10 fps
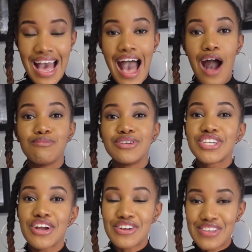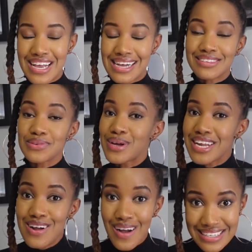I'll be sharing you guys the
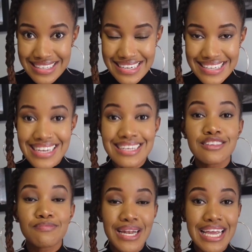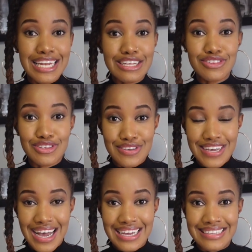wedding content and explaining to you
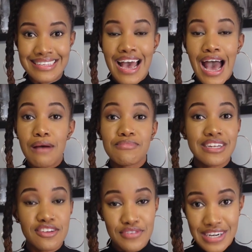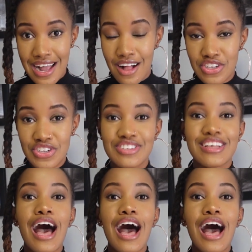guys the different cultures.